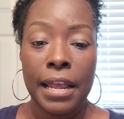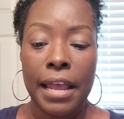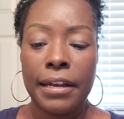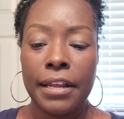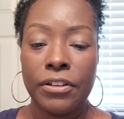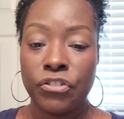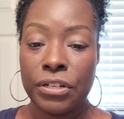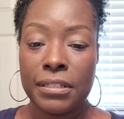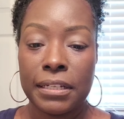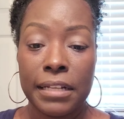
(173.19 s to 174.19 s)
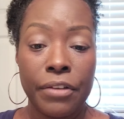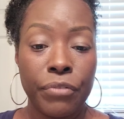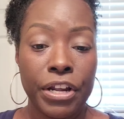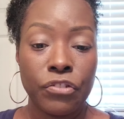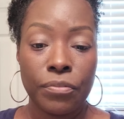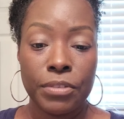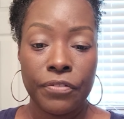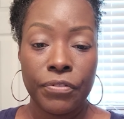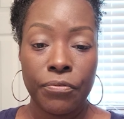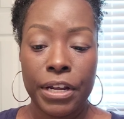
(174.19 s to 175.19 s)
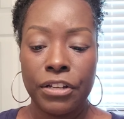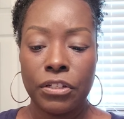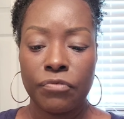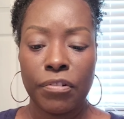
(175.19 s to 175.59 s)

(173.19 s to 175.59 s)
And they, as you can see, they range from different ranges,